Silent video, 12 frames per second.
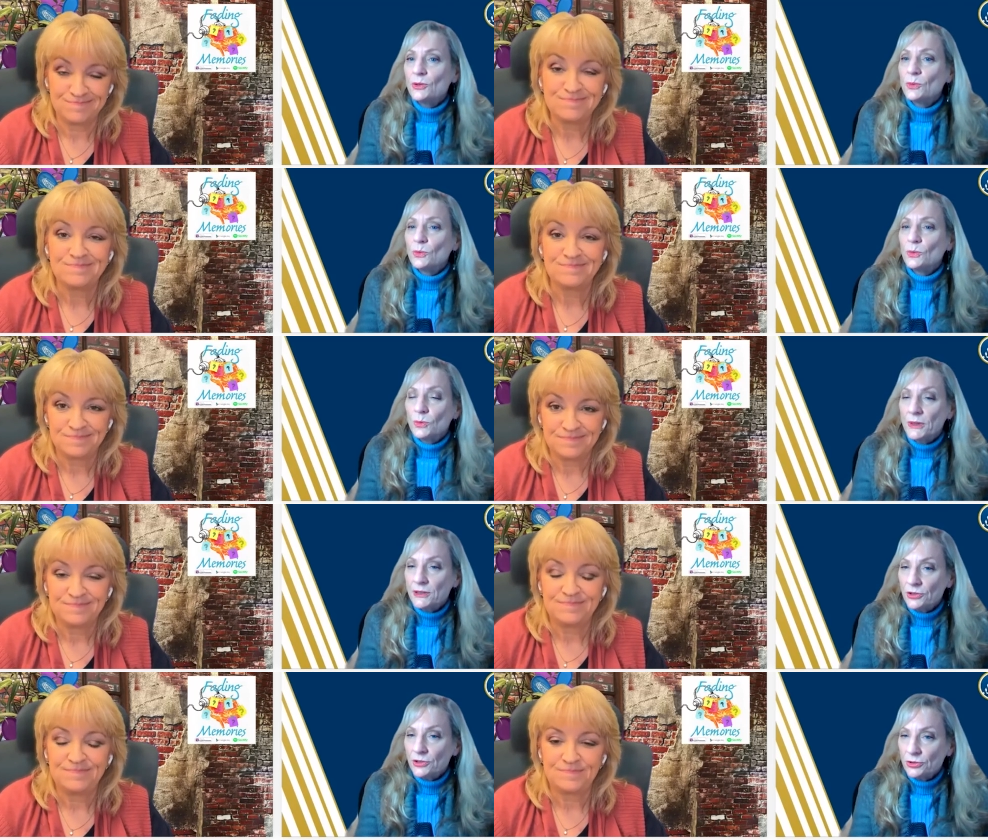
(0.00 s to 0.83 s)

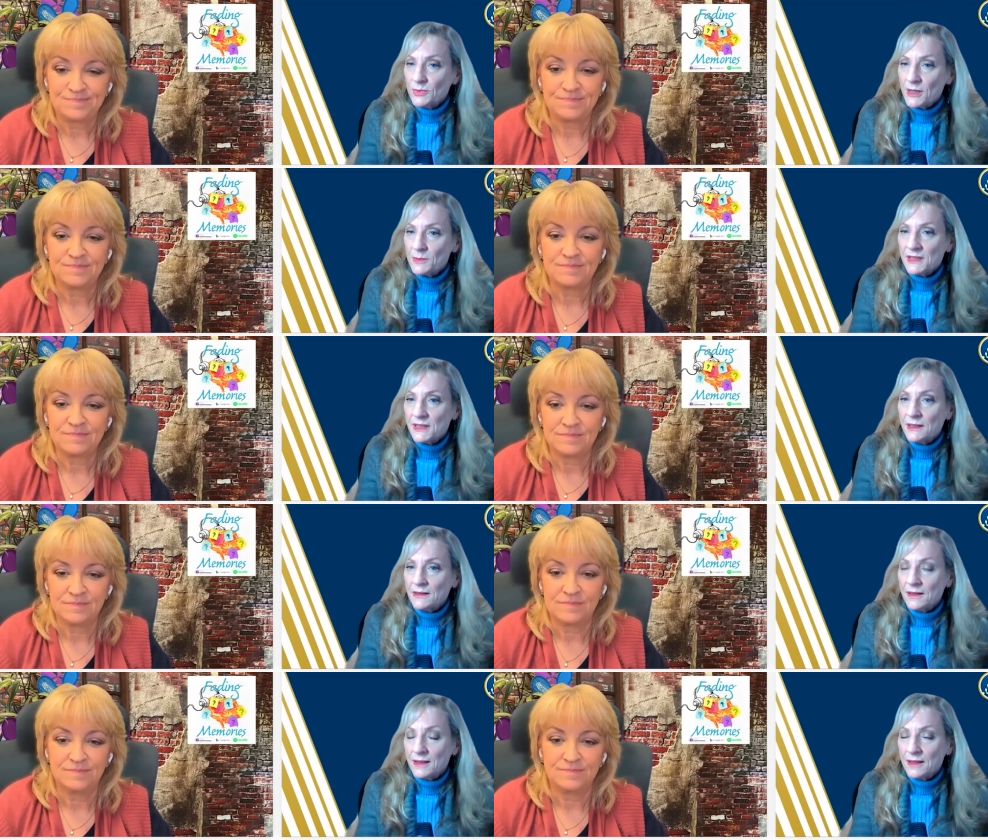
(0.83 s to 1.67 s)
Speaker 1: When your mom
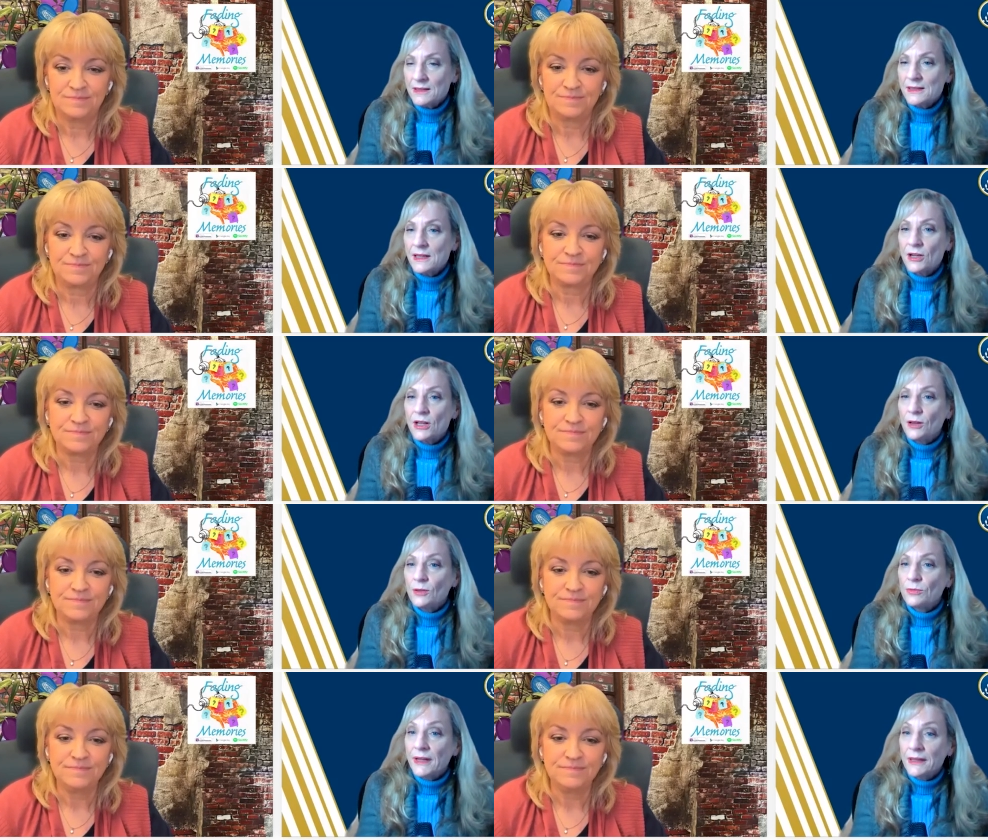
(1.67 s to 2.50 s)
died, things had
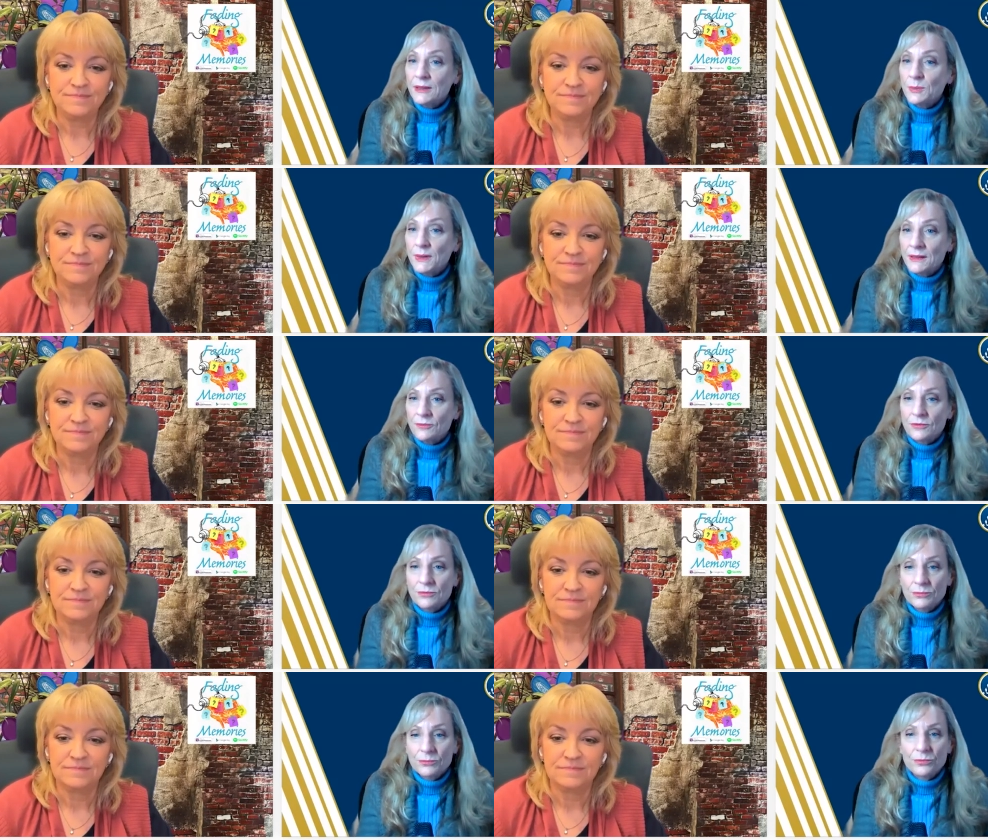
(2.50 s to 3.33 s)
already
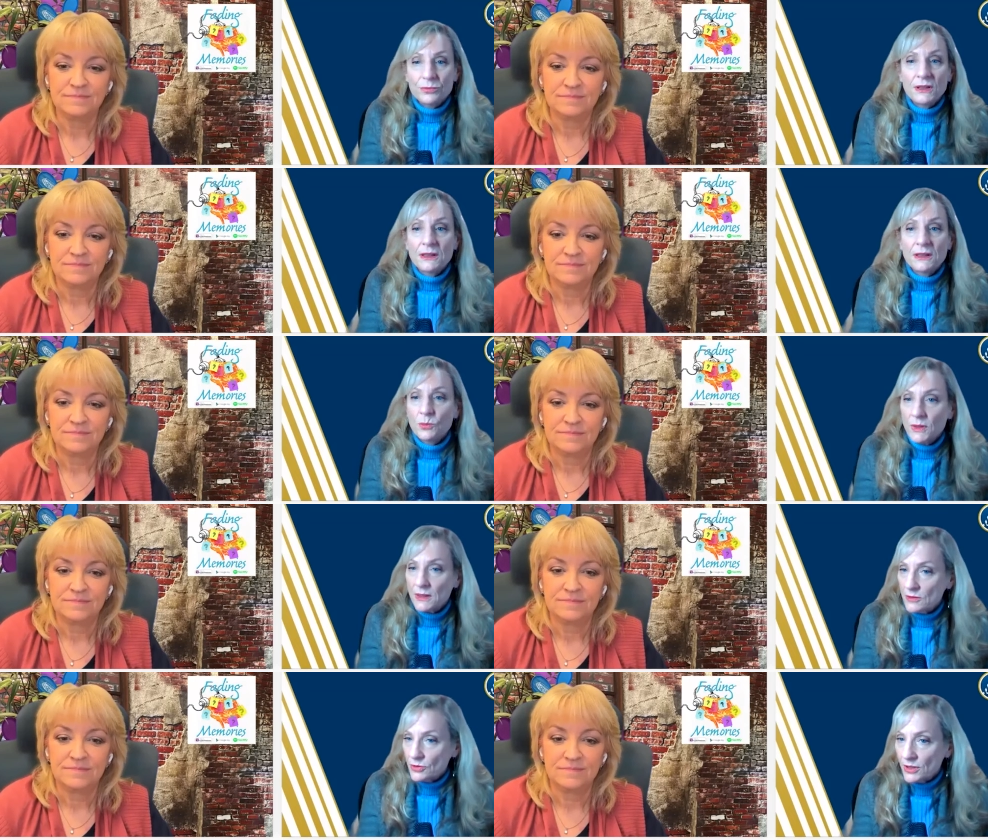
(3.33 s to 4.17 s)
been really
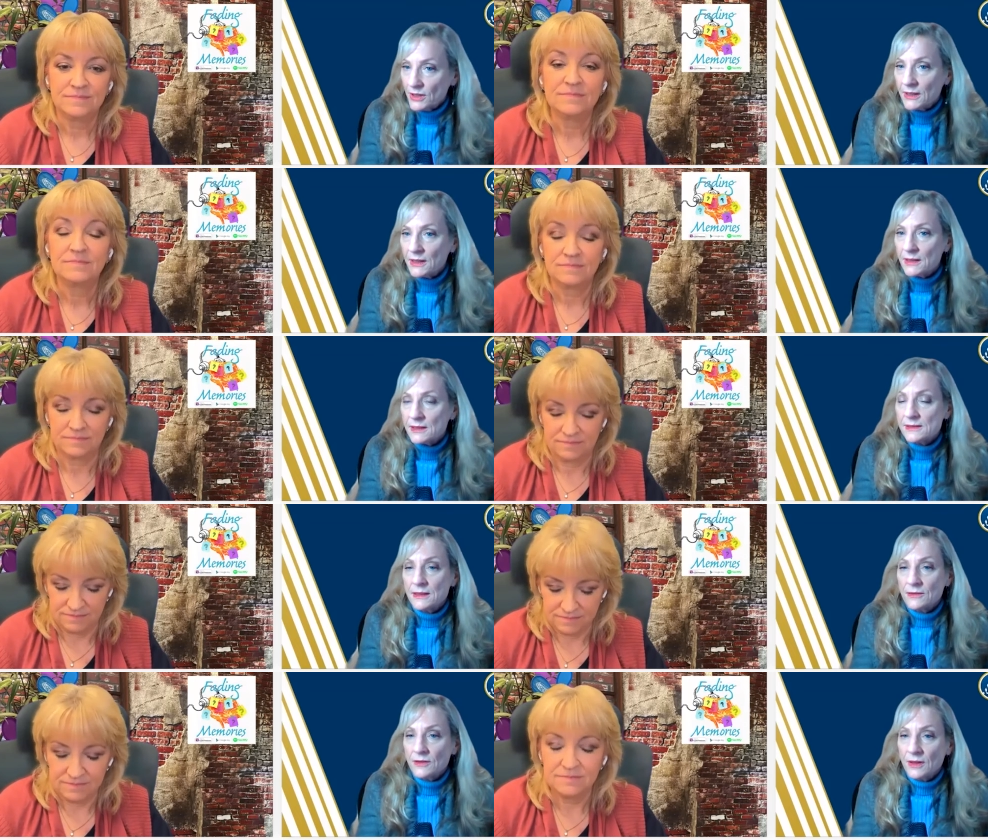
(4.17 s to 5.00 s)
well
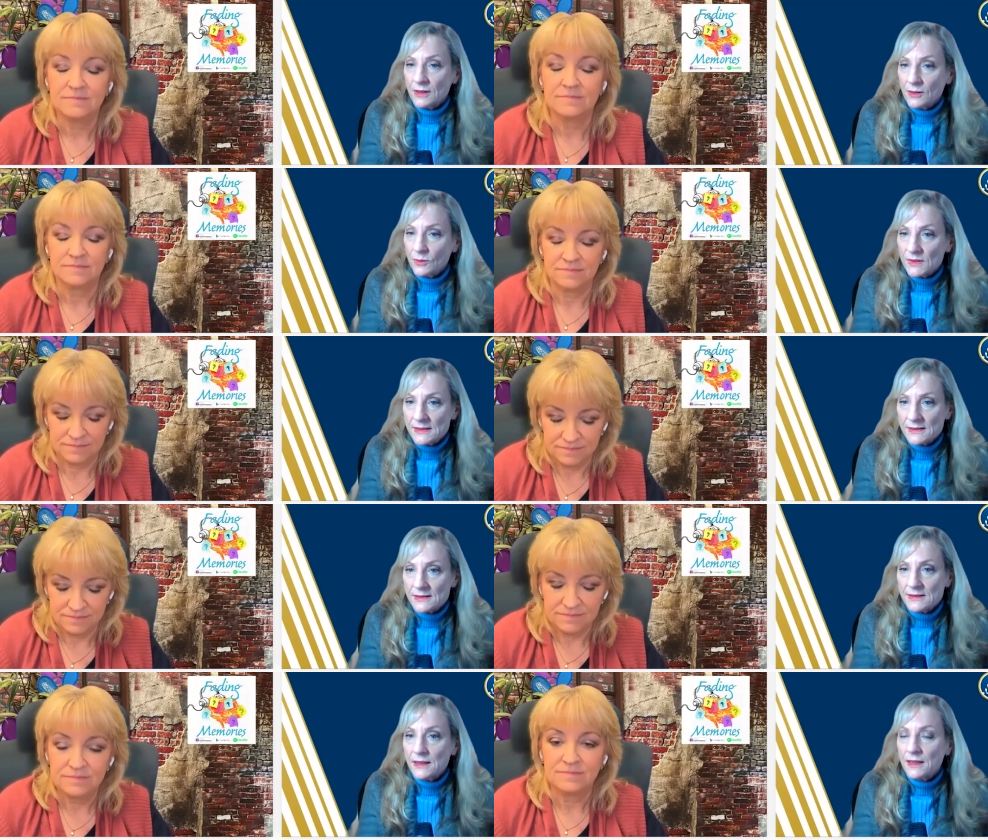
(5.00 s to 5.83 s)
organized, everything was
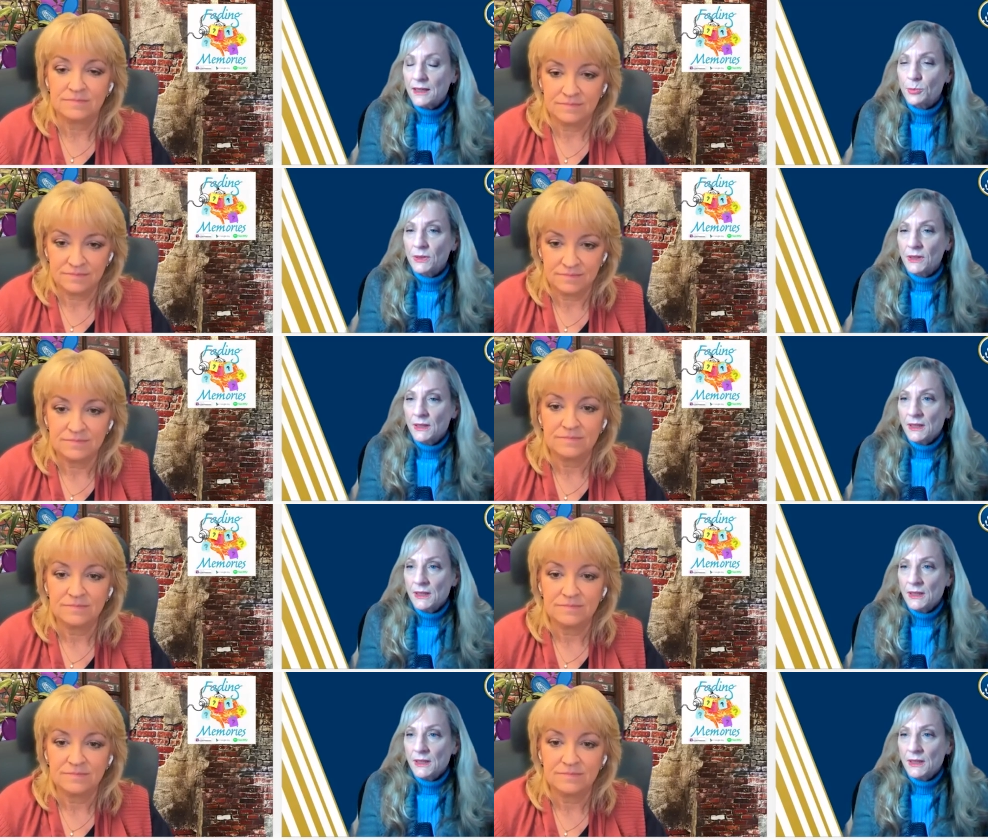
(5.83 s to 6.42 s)
set up.